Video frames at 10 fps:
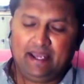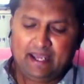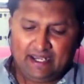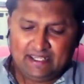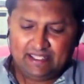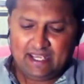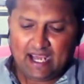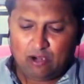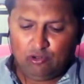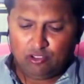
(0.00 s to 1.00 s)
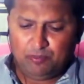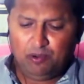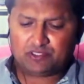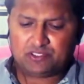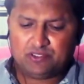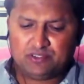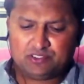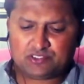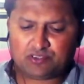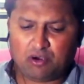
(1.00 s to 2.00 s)
And in the output
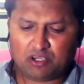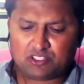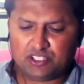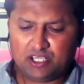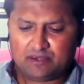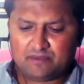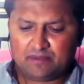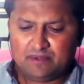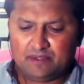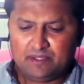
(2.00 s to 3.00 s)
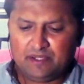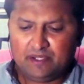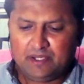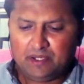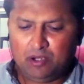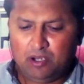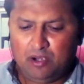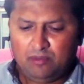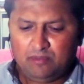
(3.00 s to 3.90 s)
structure, you know